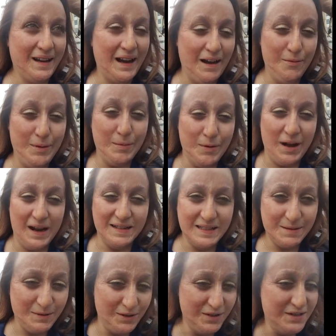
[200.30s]
have people
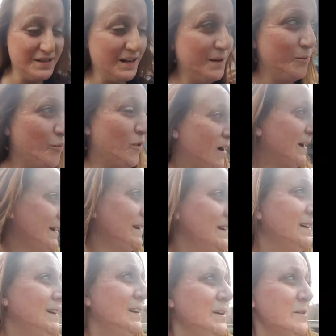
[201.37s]
ask me all the time,
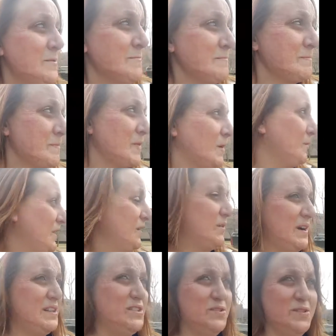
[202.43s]
why
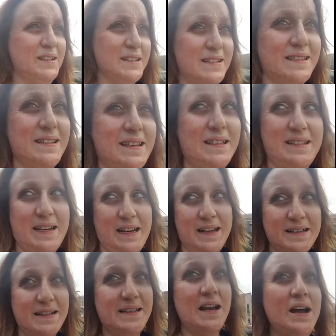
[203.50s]
do I do this? It
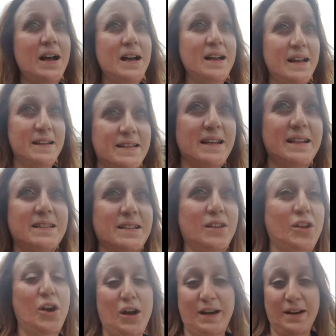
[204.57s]
takes a
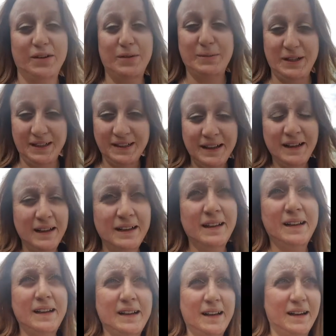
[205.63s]
lot out of me,
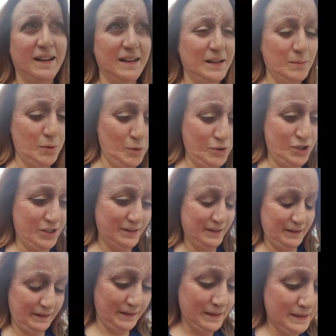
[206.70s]

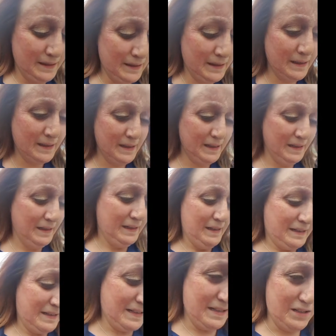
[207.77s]
emotionally,
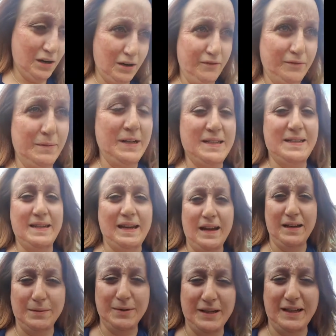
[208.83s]
because it's hard for me to see
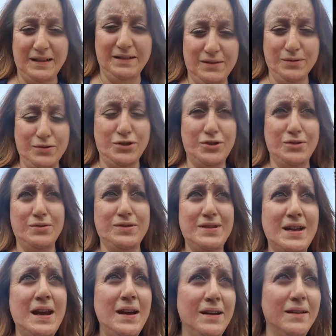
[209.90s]
anybody in those
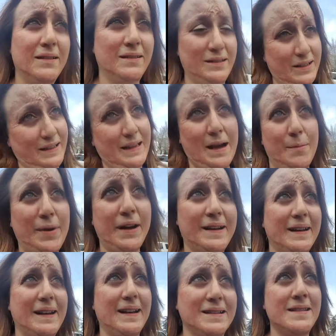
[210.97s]
shoes, or in that
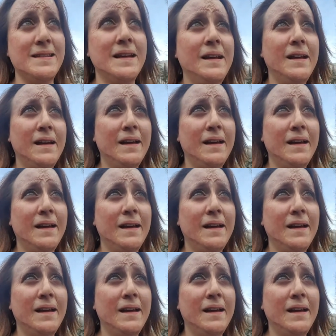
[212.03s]
bed, I guess.